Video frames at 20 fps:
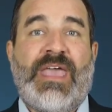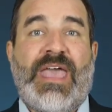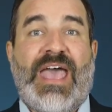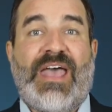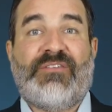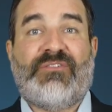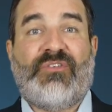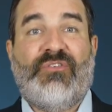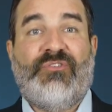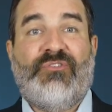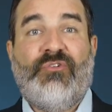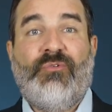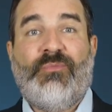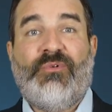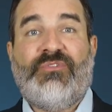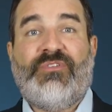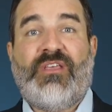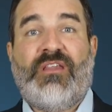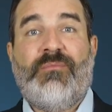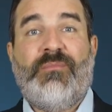as consumer
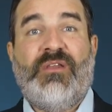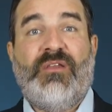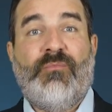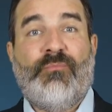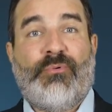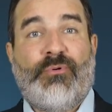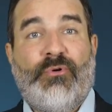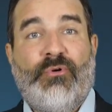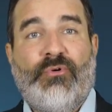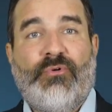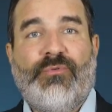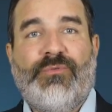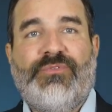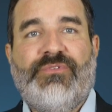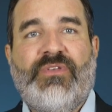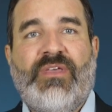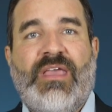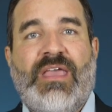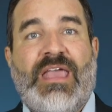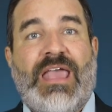sentiment
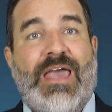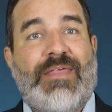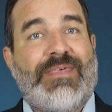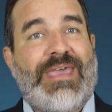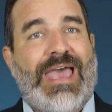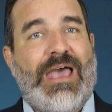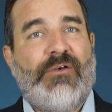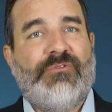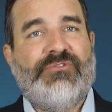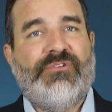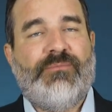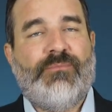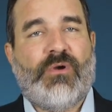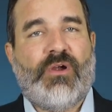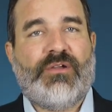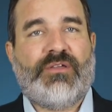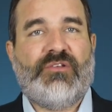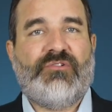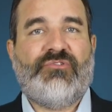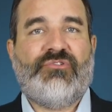improves and the housing
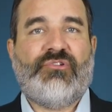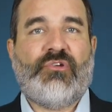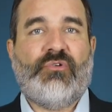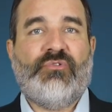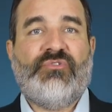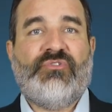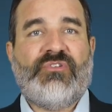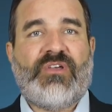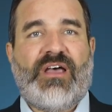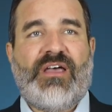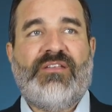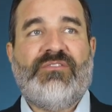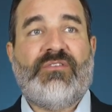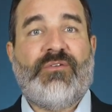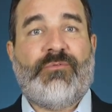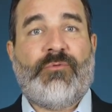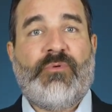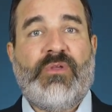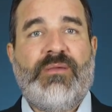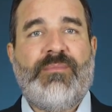market shows signs
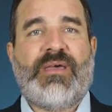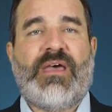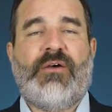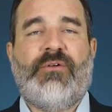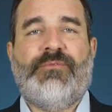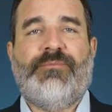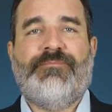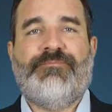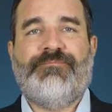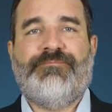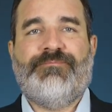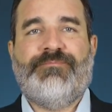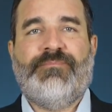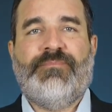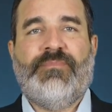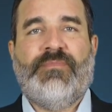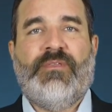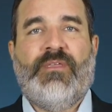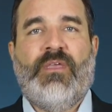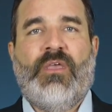of a rebound.
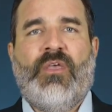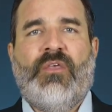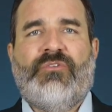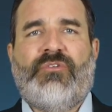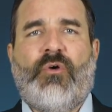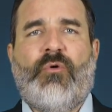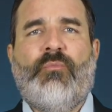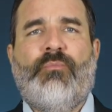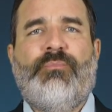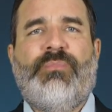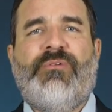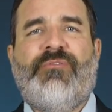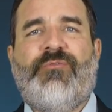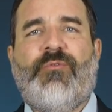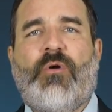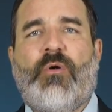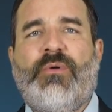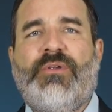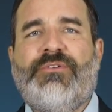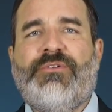So
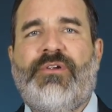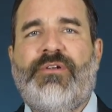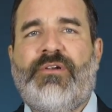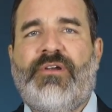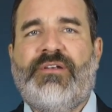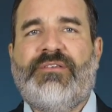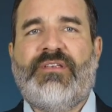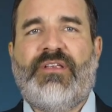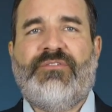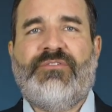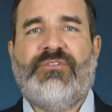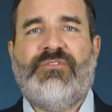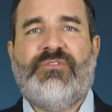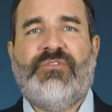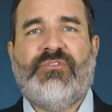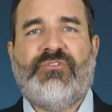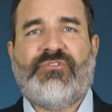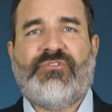before we turn our attention to the